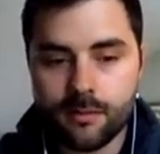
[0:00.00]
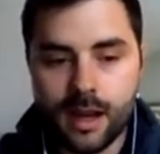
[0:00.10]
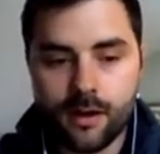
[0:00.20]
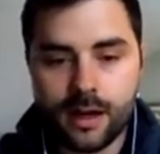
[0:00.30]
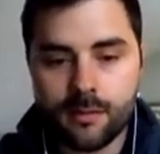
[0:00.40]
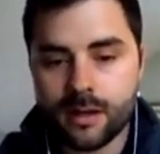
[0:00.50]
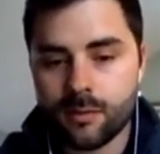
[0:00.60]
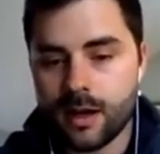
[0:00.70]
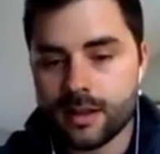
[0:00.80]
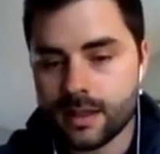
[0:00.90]
my
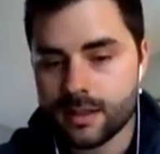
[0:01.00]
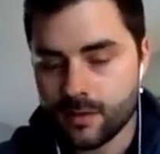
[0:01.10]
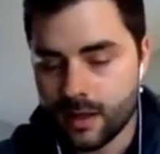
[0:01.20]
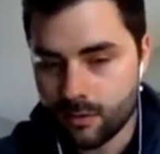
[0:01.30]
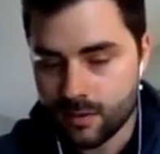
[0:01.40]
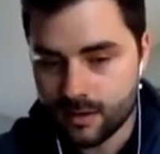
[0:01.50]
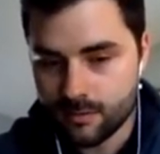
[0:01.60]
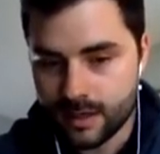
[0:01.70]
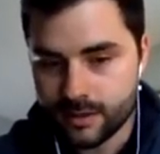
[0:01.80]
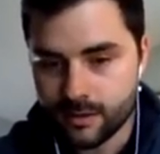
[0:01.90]
recommended process for that would be
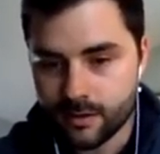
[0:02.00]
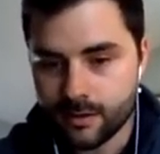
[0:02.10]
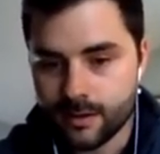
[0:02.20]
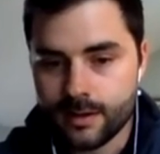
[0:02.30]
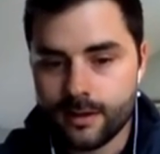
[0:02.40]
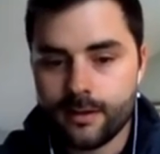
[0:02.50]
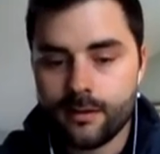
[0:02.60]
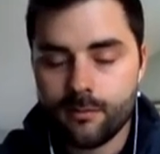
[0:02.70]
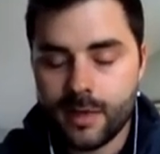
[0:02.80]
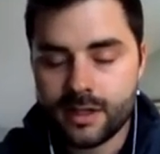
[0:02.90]
to make sure
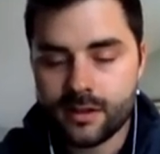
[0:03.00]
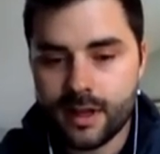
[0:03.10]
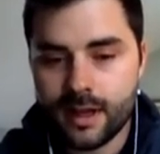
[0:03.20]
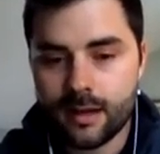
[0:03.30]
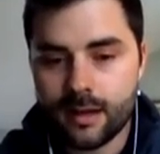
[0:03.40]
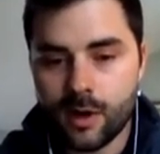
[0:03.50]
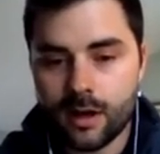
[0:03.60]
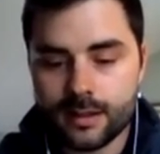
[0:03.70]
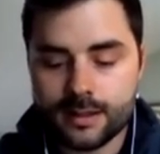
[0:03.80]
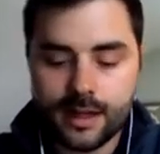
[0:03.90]
that
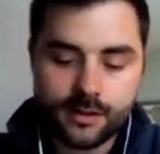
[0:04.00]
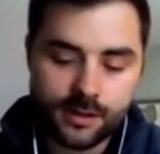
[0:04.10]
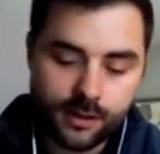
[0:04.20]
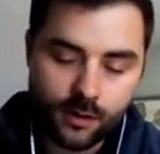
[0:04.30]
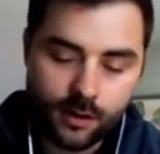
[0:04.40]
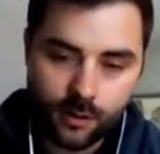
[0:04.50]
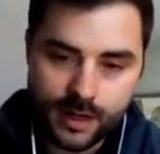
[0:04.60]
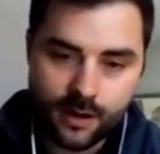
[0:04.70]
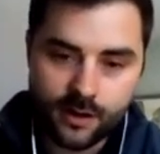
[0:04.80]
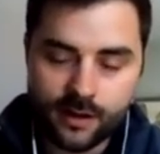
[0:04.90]
product is actually going all the
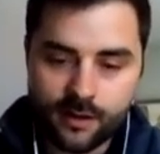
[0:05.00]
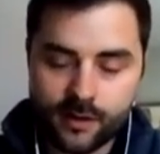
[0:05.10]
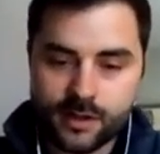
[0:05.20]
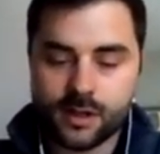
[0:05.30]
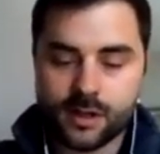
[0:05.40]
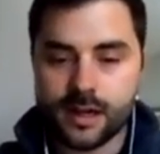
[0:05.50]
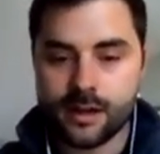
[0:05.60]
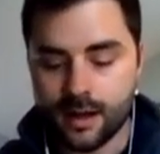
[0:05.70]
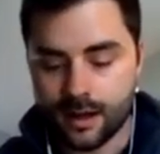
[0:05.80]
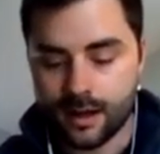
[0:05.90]
way down into that Venturi
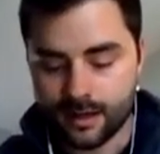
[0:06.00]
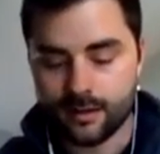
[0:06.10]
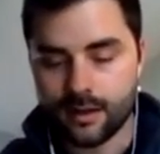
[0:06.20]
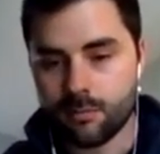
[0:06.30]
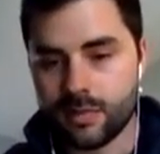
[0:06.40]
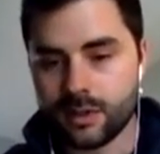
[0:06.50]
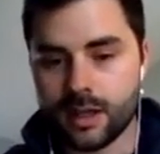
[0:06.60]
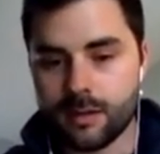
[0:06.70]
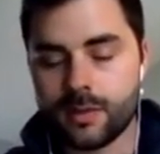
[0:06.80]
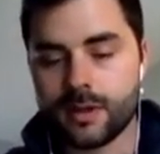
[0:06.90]
and you're not getting a lot of
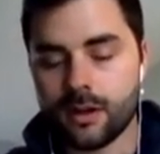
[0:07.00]
buildup